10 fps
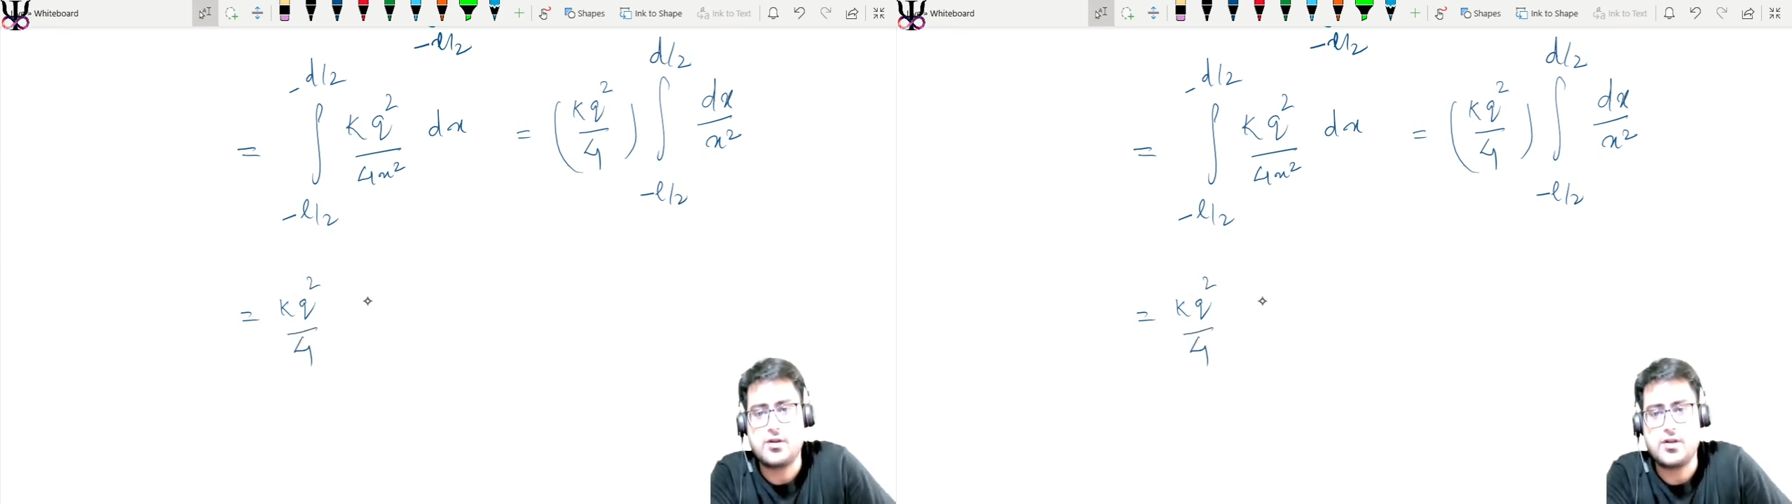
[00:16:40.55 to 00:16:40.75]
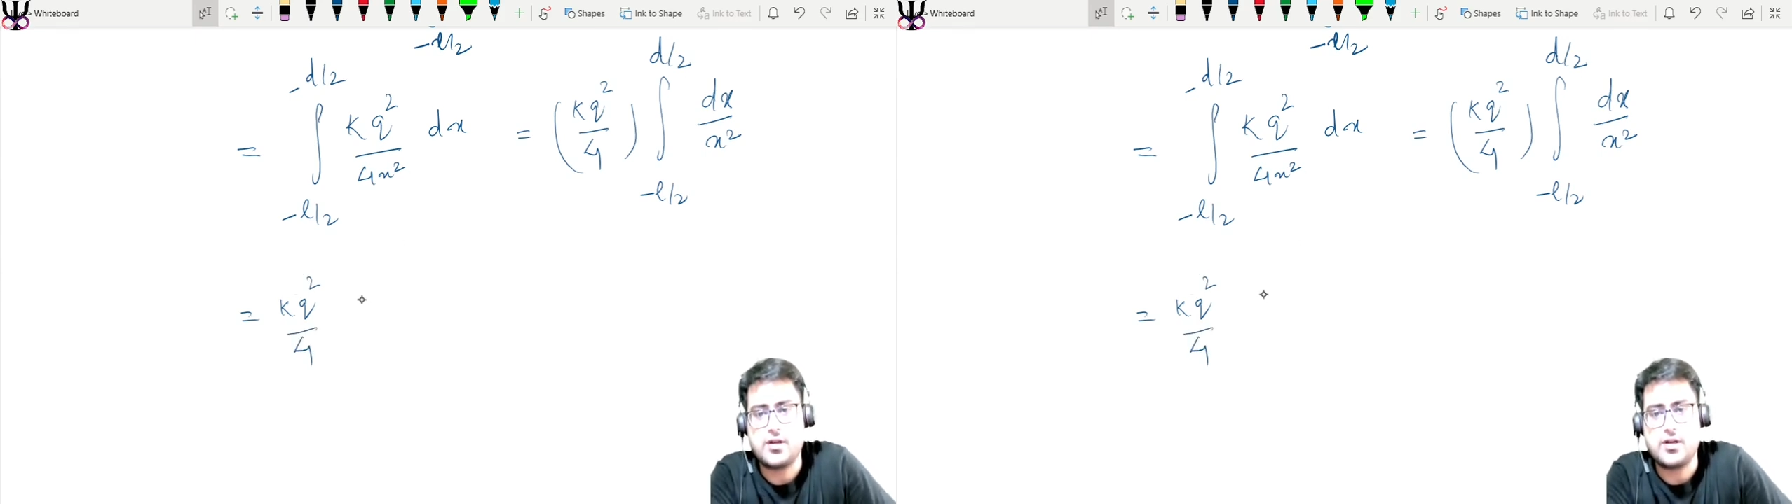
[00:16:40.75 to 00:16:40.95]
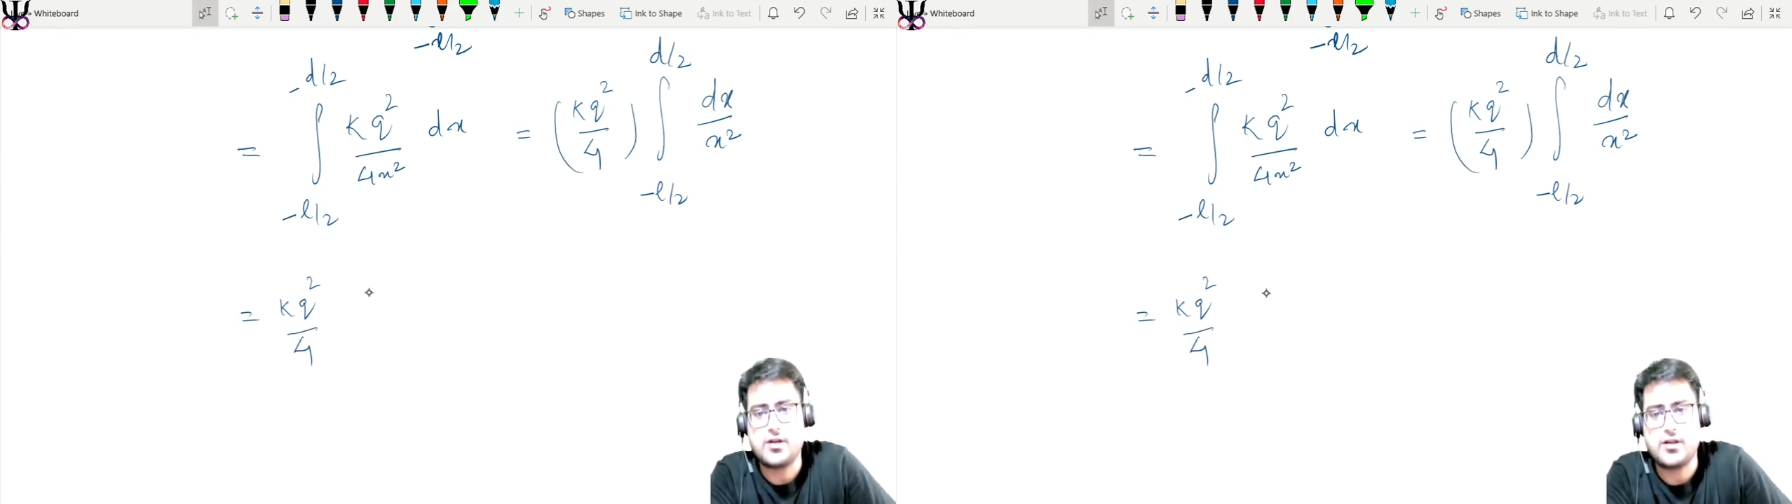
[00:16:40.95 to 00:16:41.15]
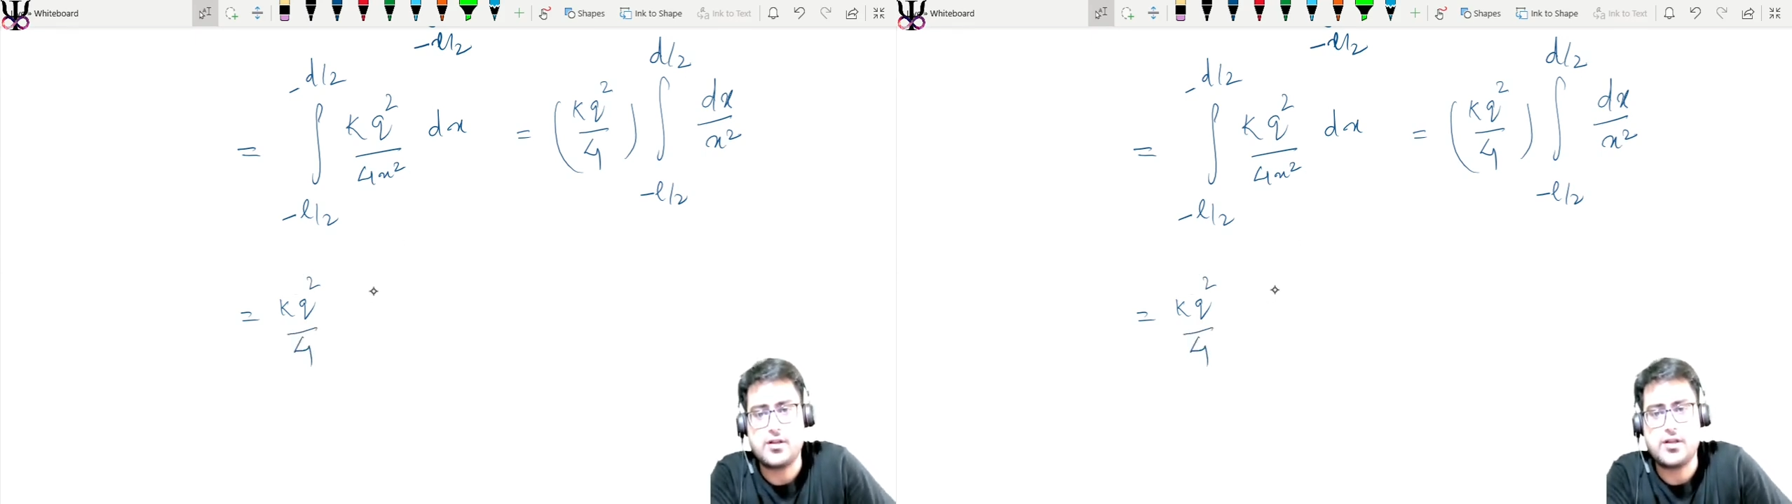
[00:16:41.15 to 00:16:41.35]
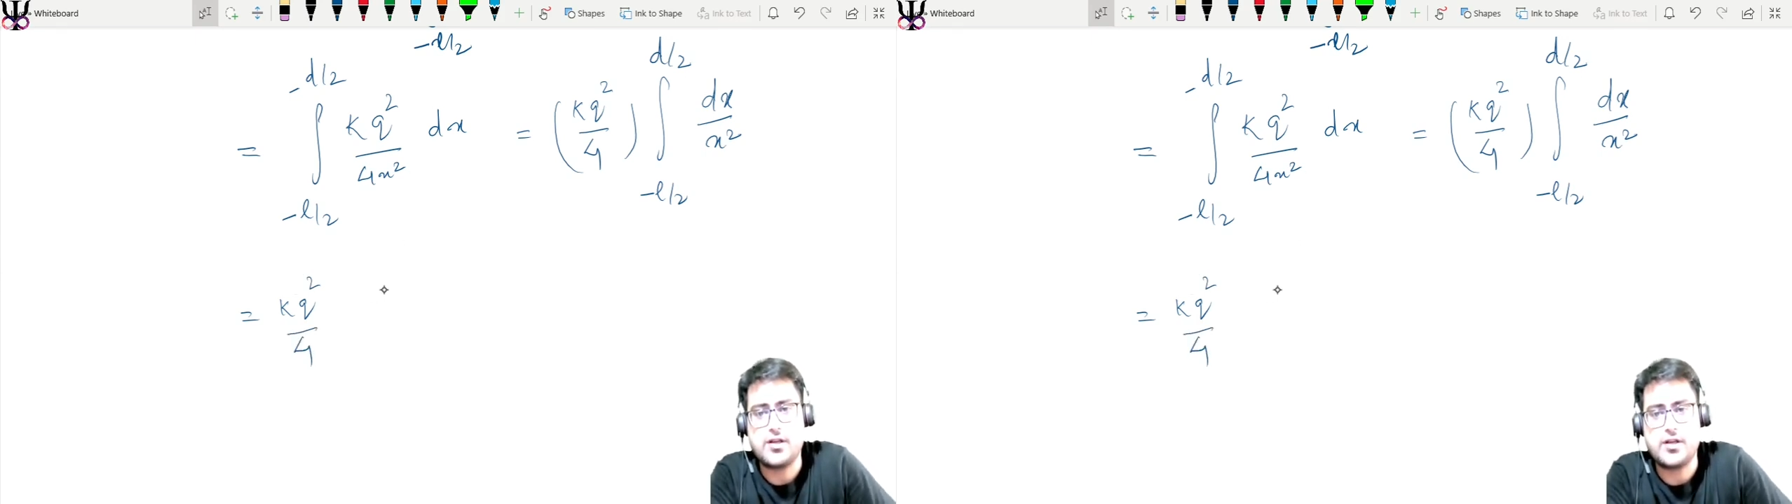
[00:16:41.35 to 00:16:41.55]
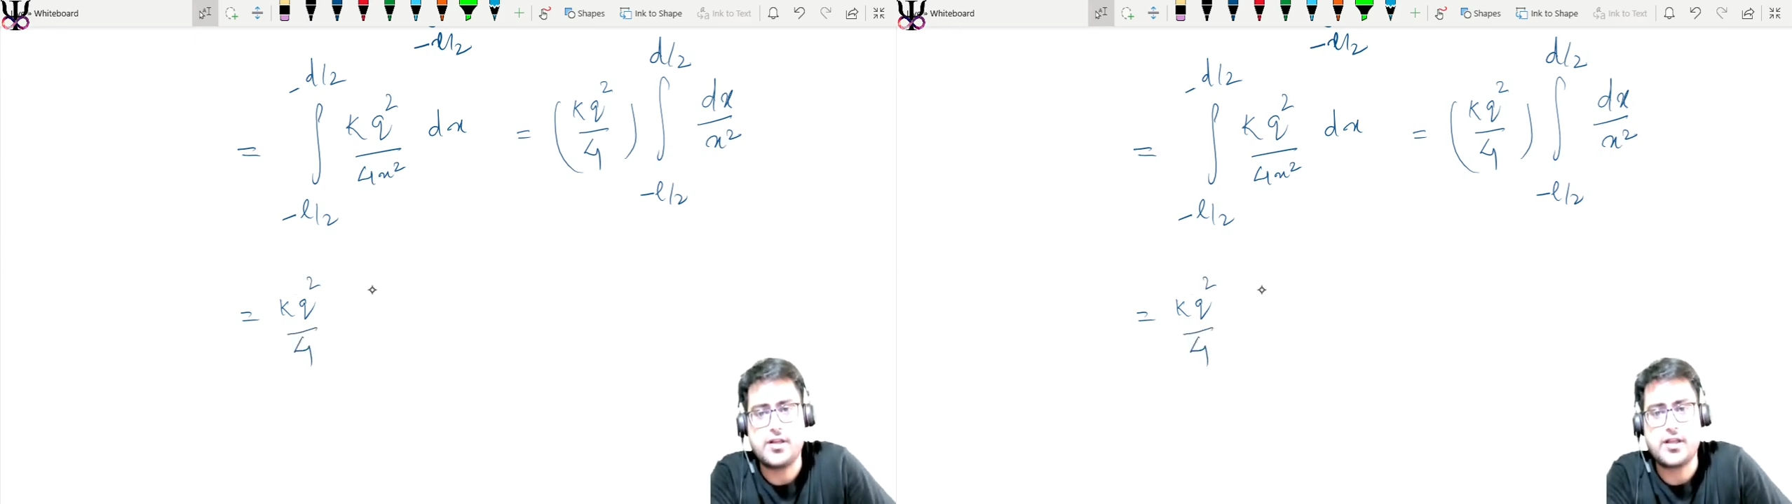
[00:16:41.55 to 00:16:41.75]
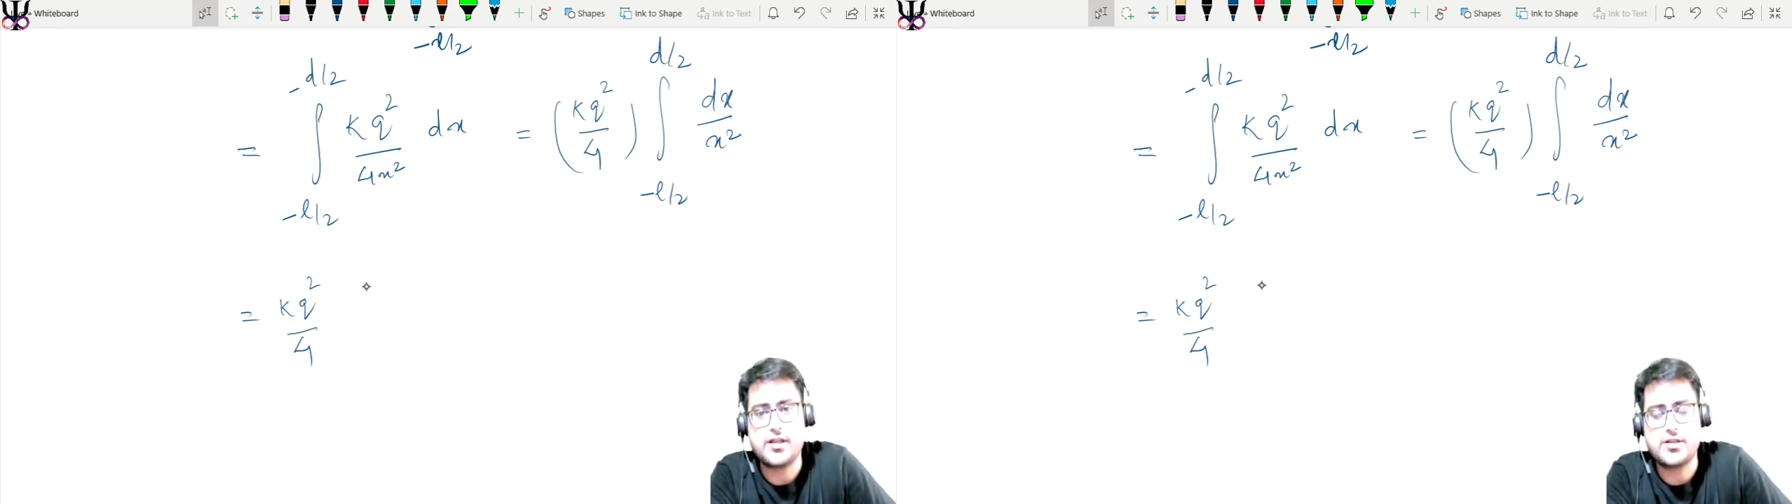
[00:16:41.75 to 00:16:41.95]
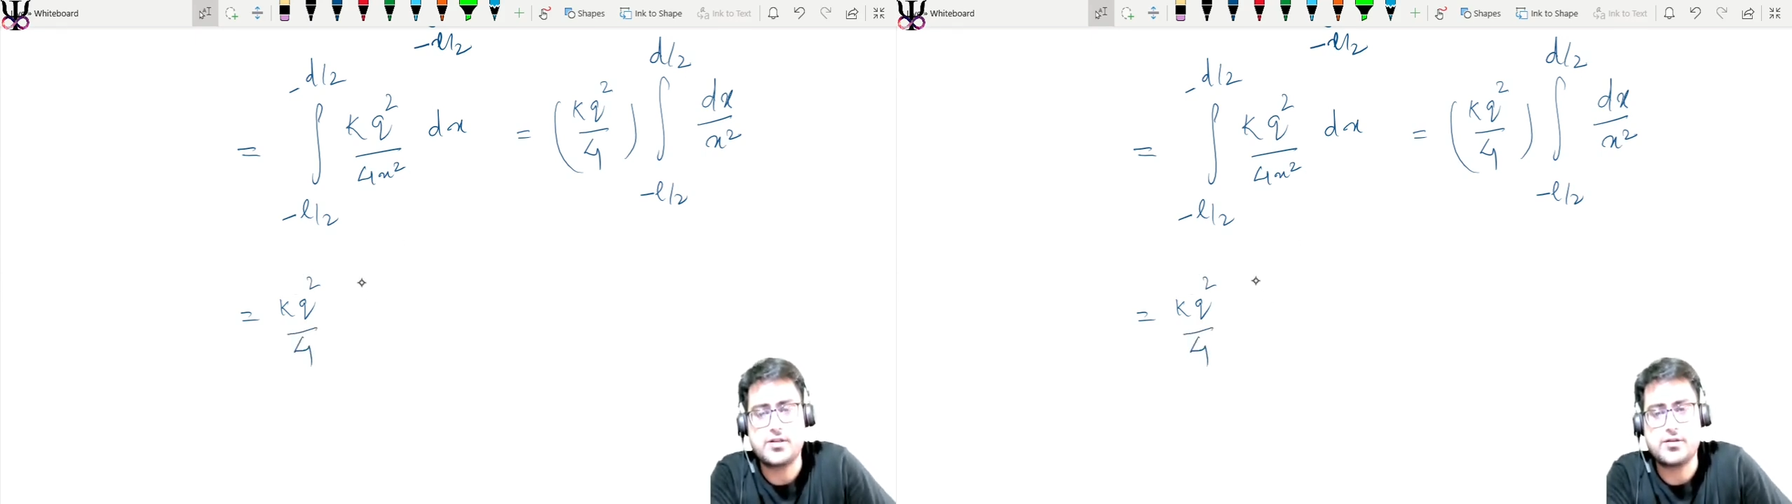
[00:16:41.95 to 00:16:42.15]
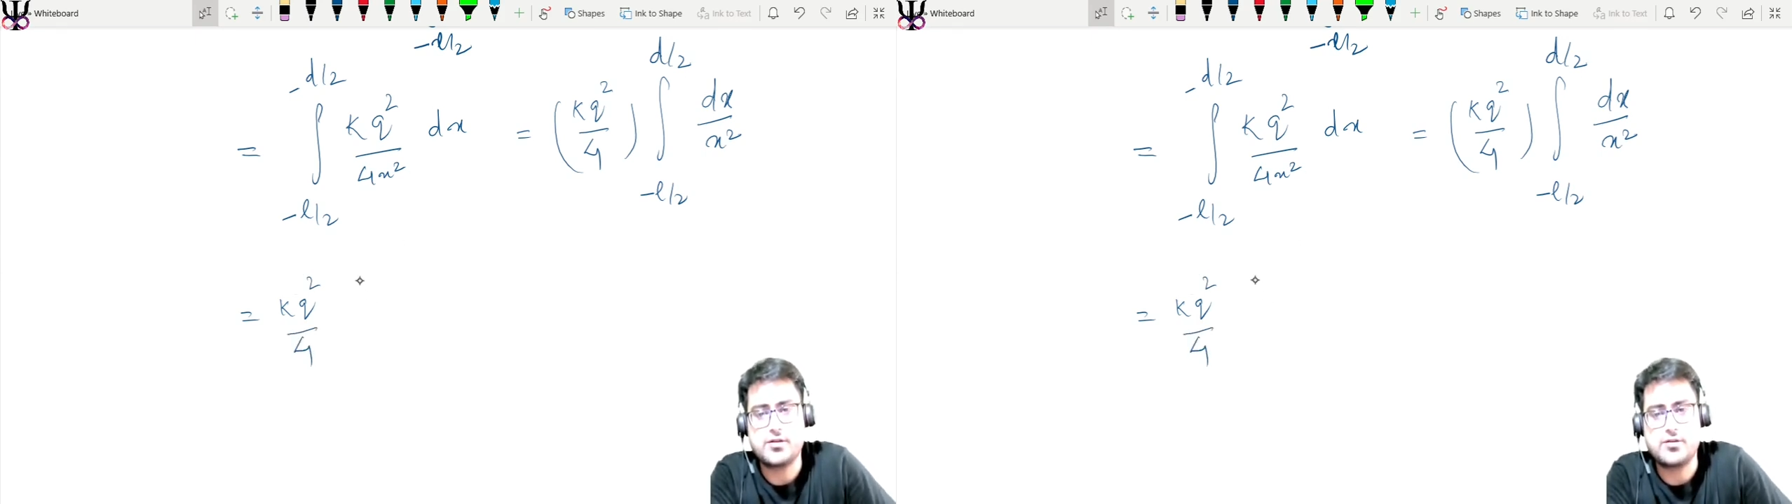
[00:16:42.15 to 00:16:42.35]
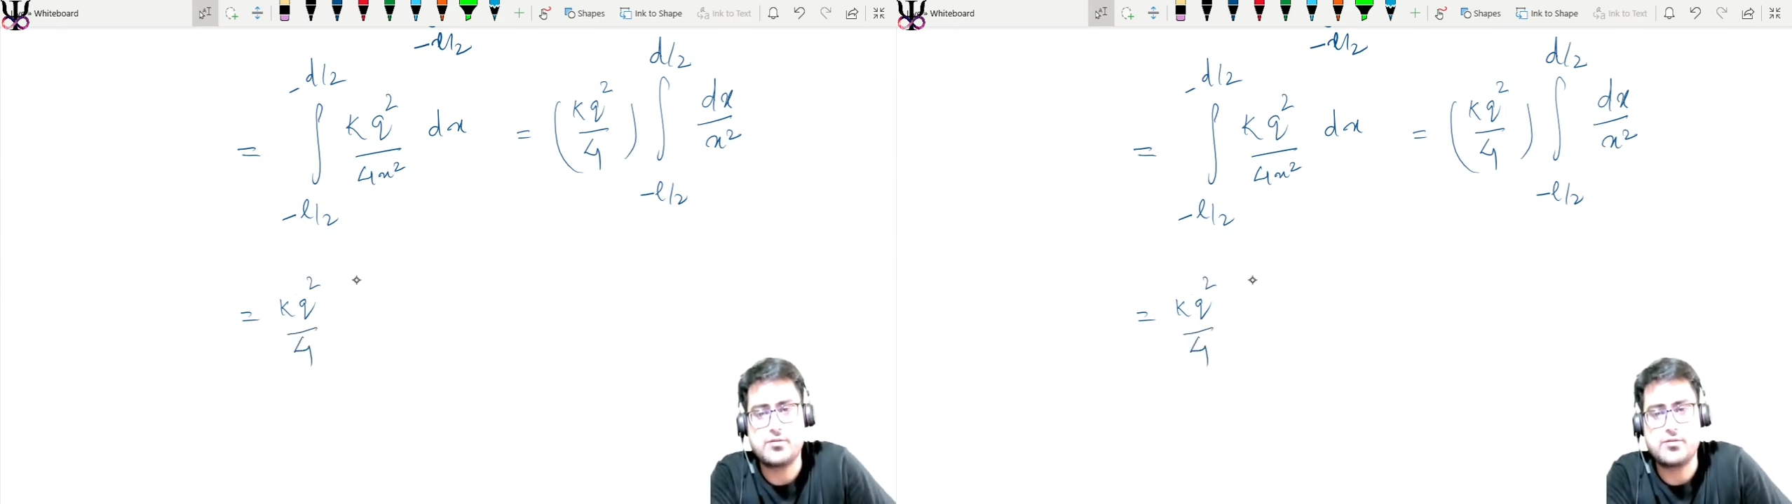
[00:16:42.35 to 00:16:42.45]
and the integration